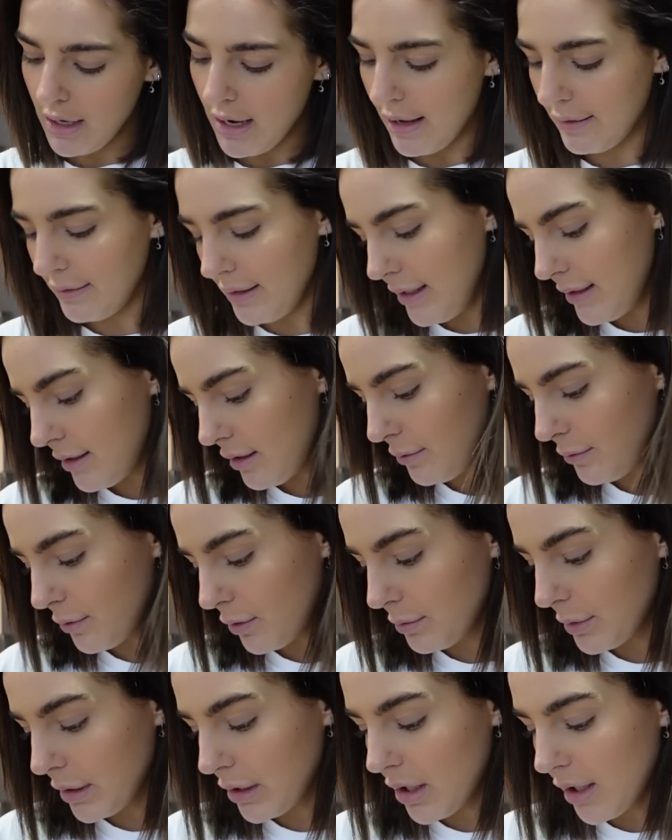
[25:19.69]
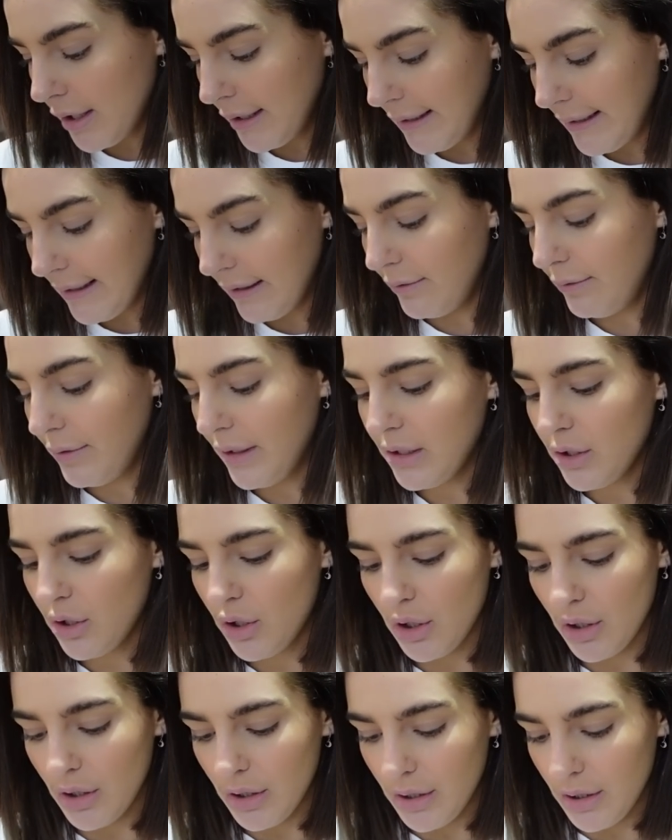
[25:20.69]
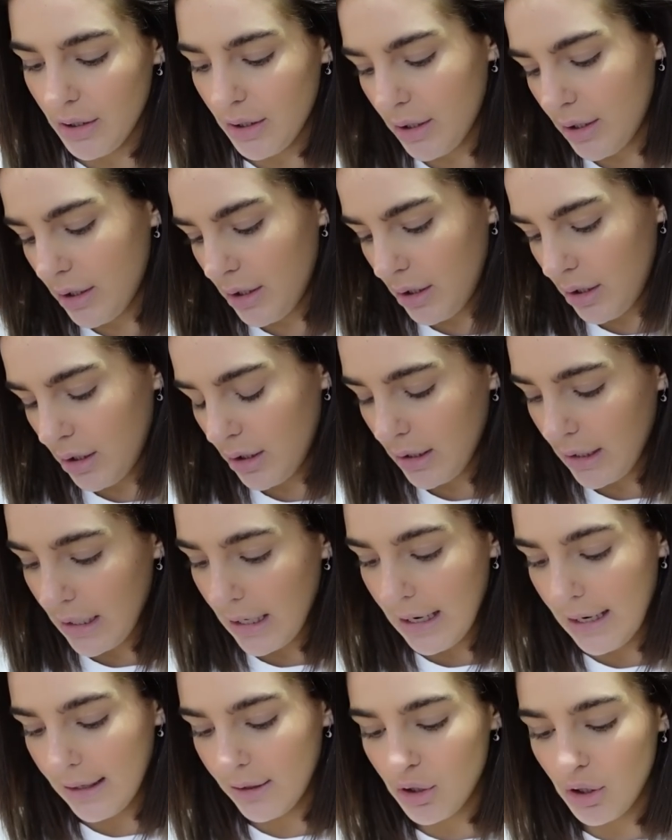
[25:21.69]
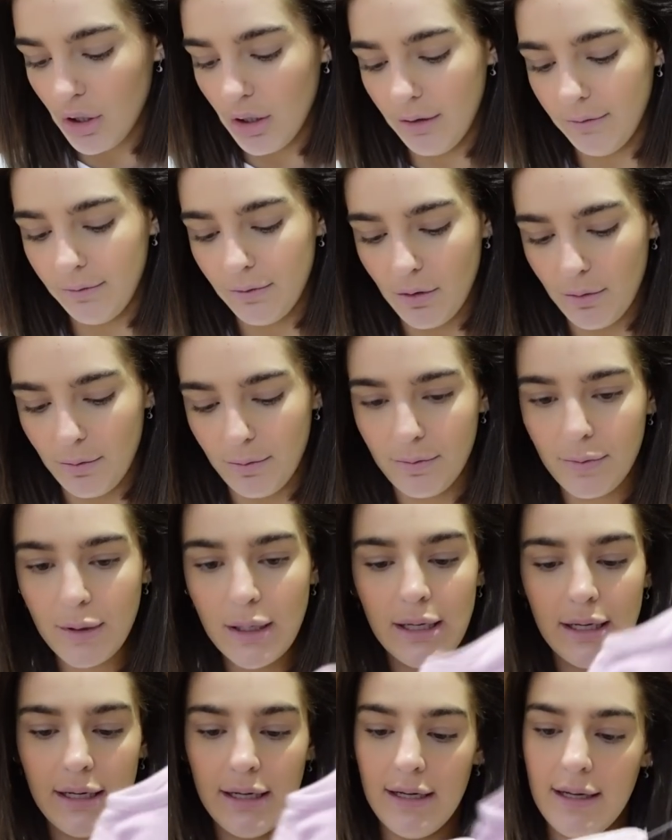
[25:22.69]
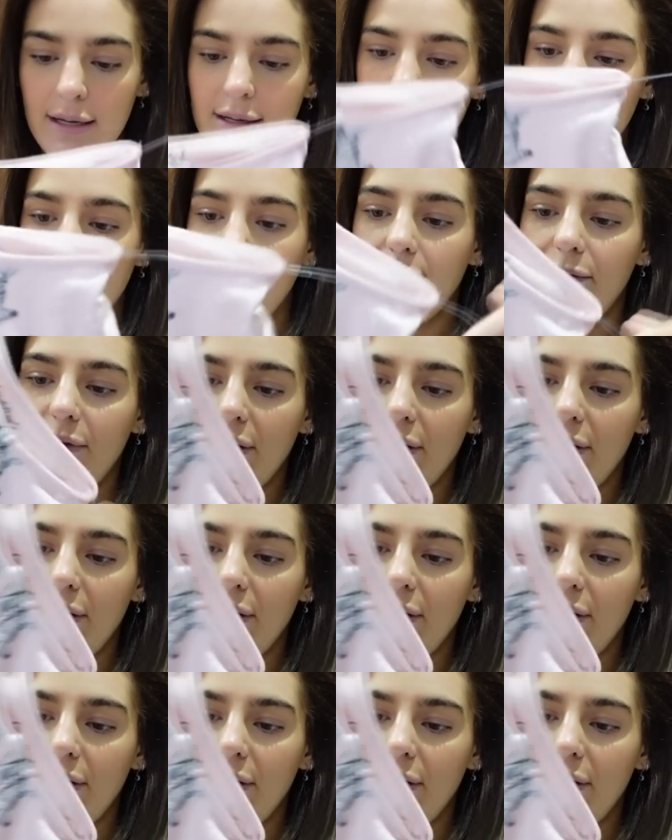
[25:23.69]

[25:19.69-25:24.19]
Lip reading: And these are from the Nightly Adventures collection from Sam